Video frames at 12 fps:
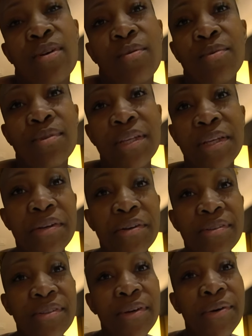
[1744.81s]
in almost a
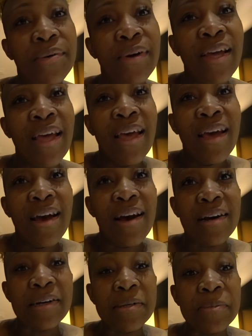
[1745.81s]
year. So
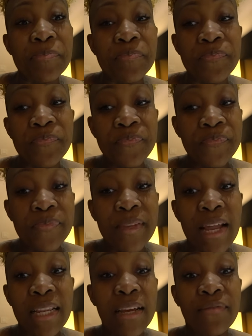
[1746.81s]
I
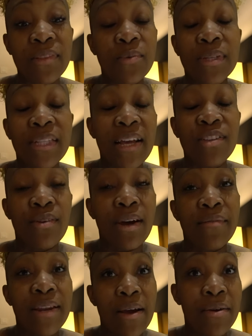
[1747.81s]
definitely was not
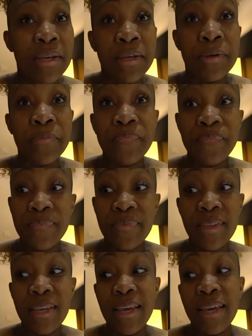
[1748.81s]
driving out here.
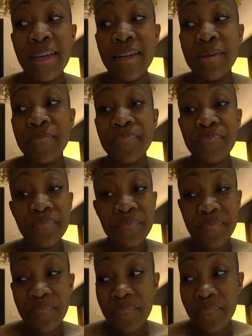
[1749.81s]
And
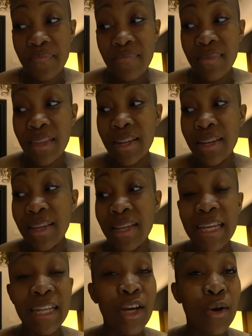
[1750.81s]

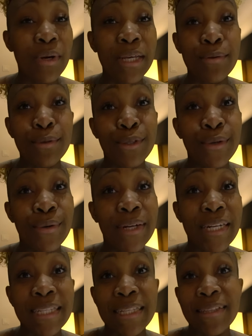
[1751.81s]
he know what he was
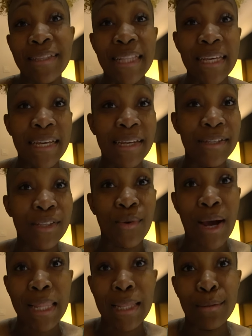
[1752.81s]
doing. It's his thing. So
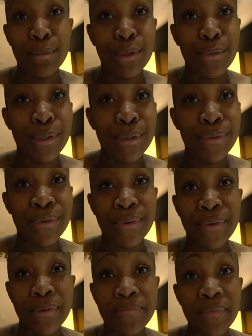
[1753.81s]
I let him do what he was
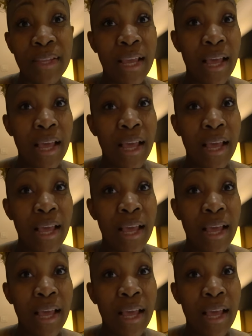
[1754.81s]
doing.